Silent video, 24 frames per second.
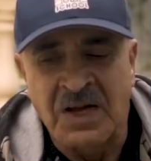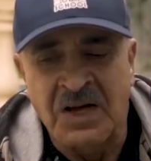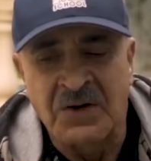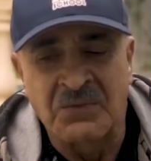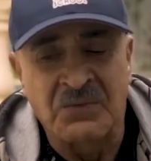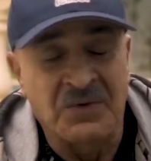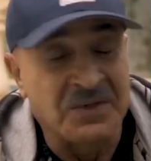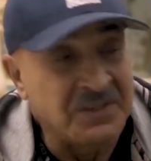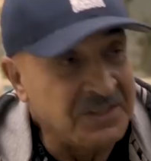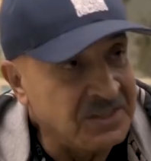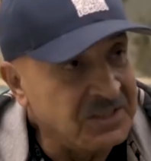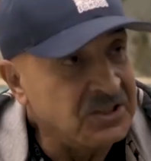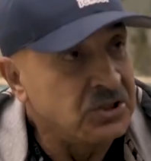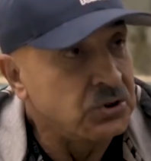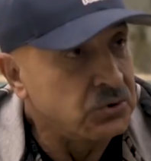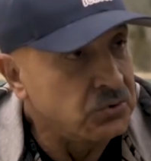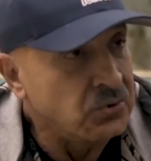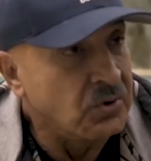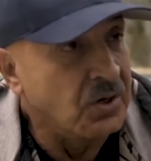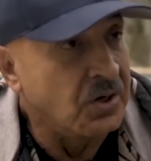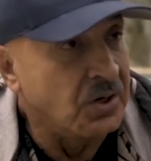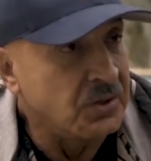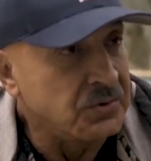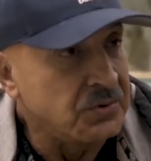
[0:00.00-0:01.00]
I run
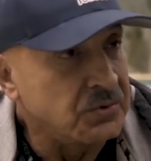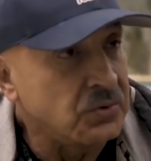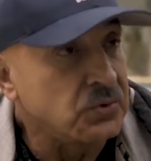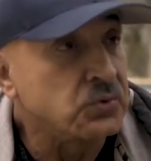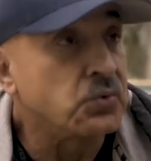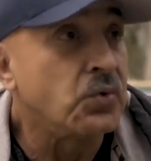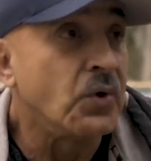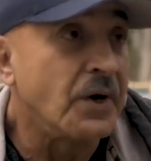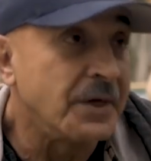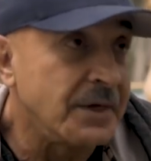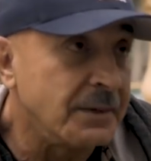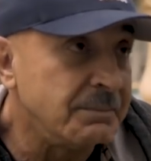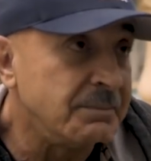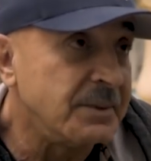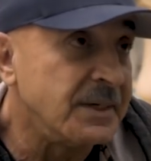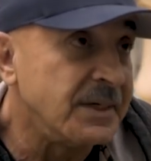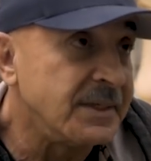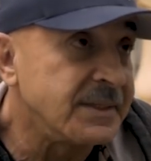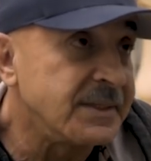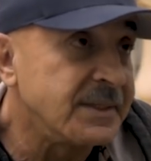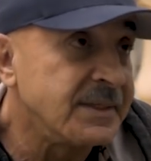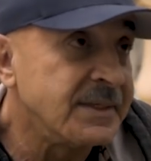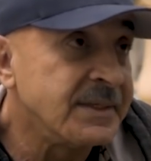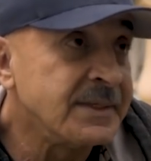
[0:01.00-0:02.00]
into Arnold quite a
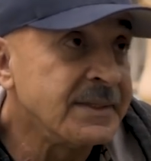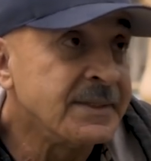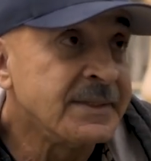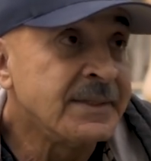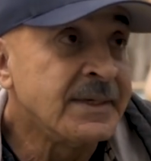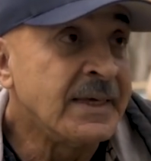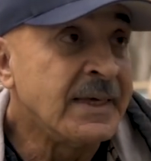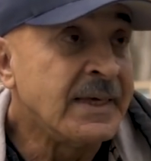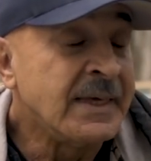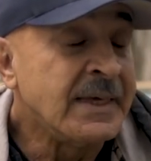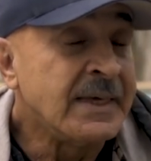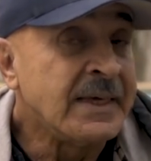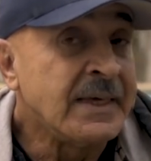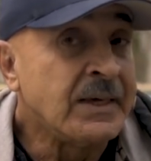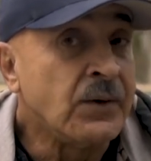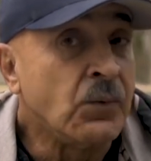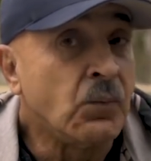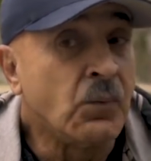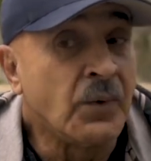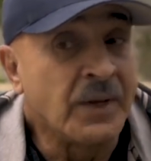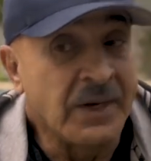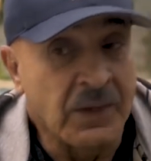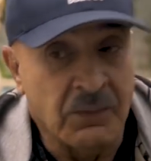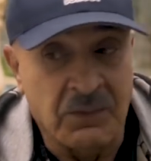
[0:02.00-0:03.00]
bit.
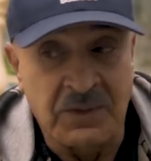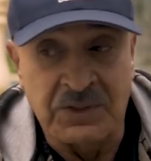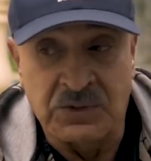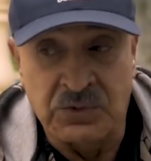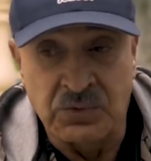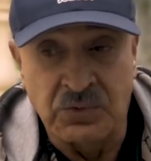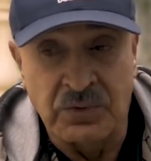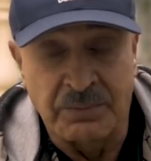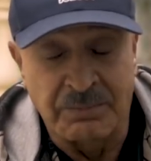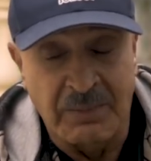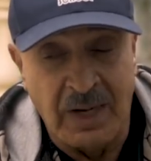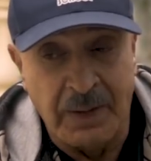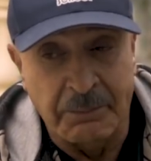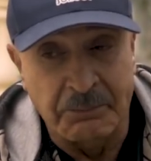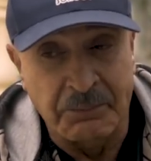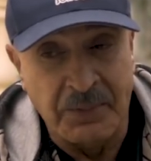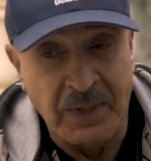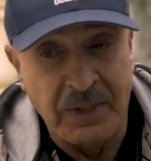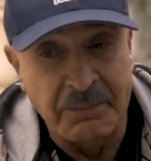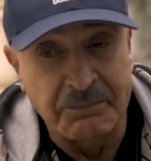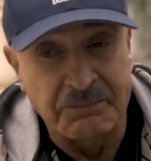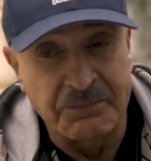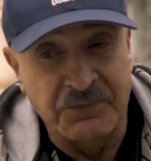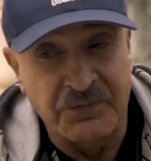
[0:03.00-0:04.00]
When I was doing my
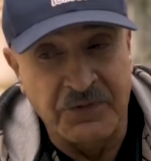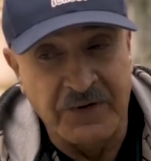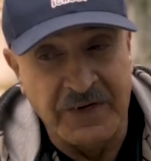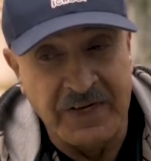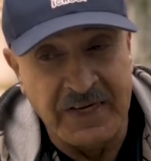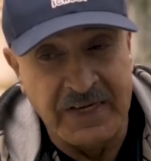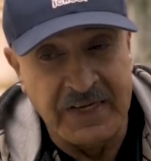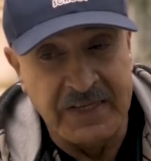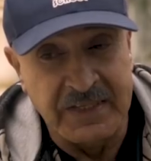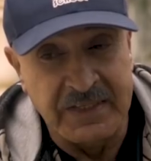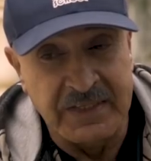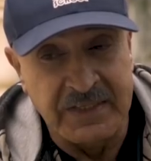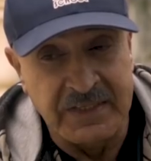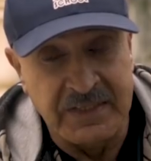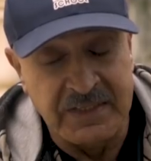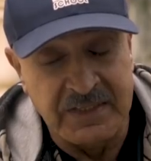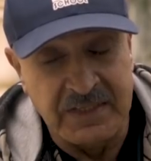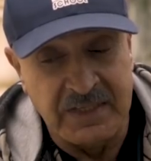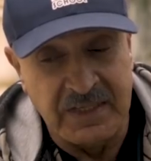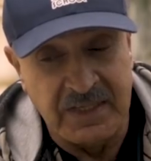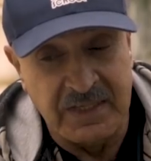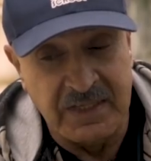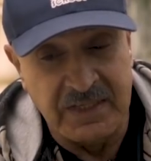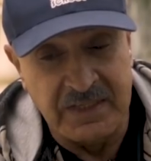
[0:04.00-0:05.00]
prep for
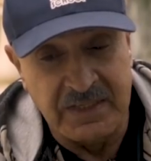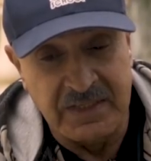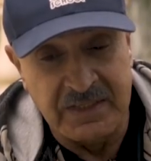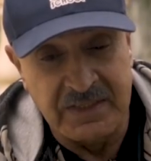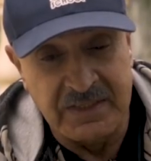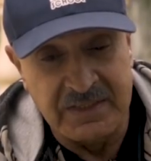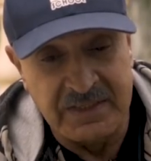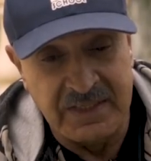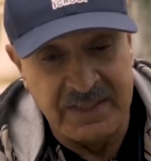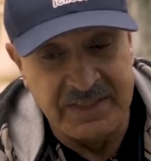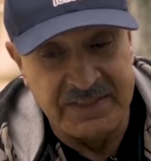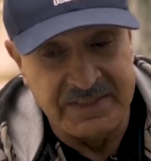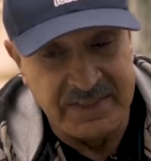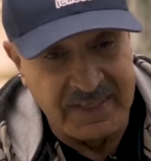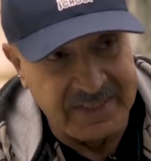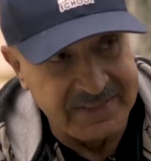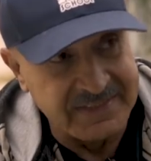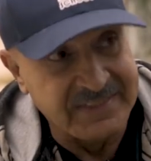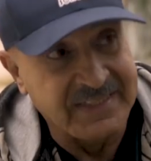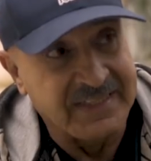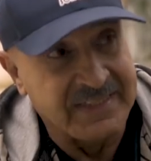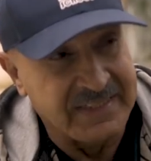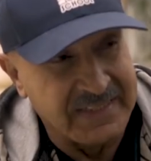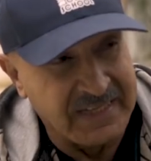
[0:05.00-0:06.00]
80, in
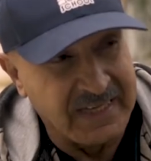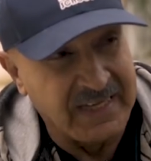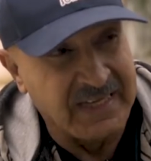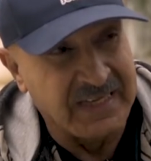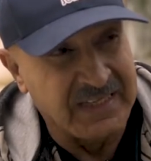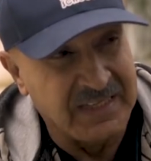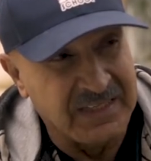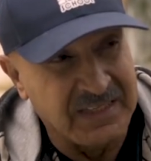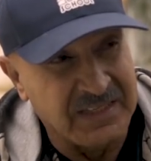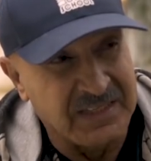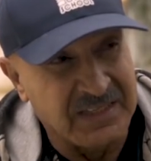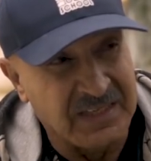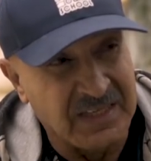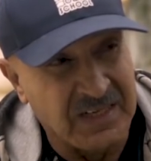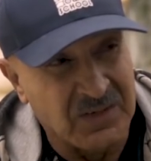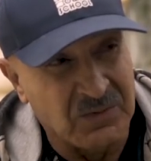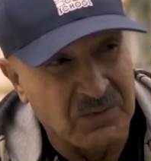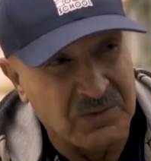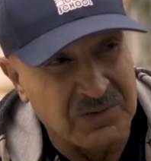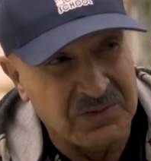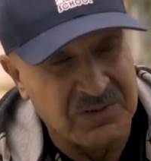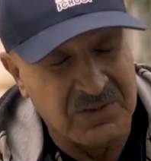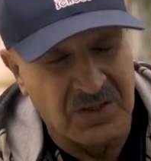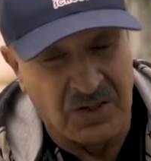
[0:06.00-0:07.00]
1980,
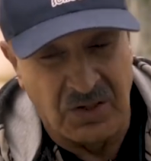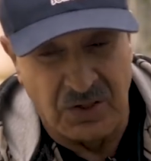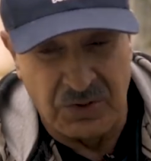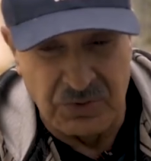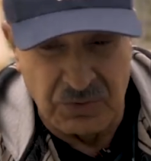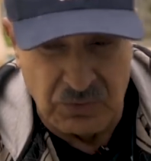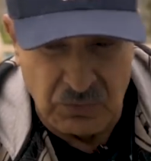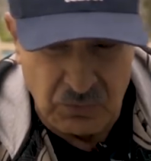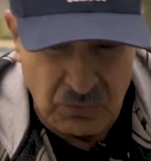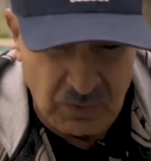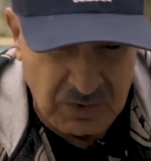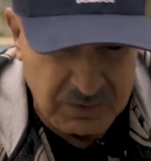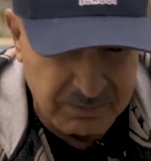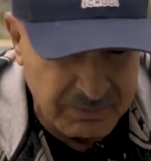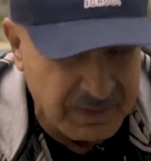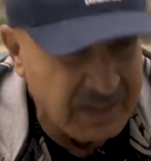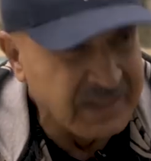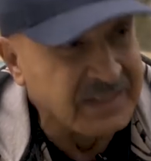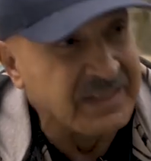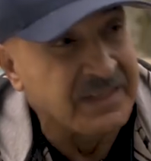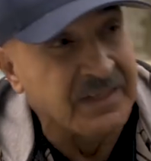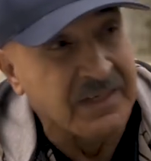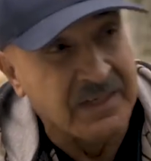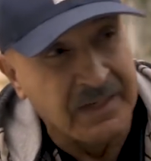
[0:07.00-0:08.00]
Arnold was
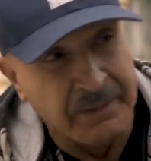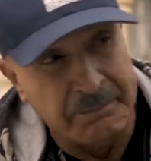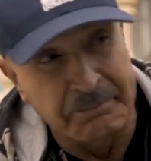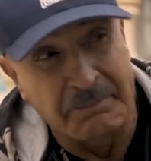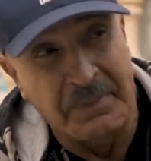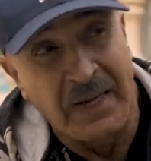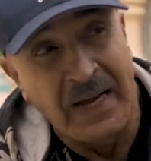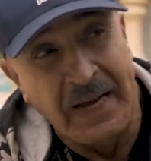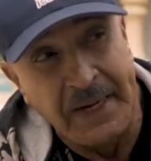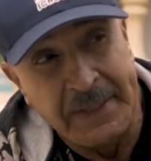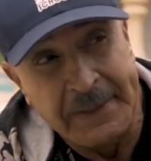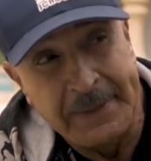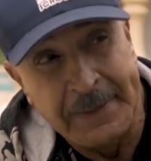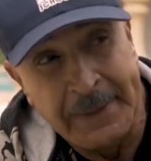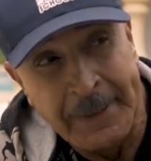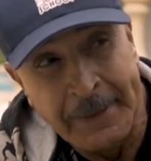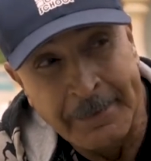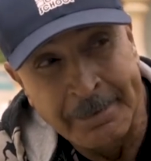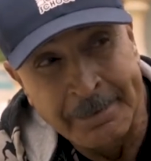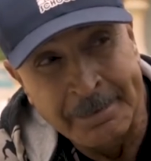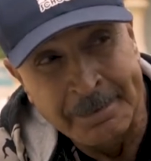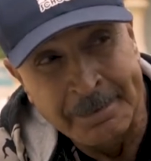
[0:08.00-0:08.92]
making a comeback.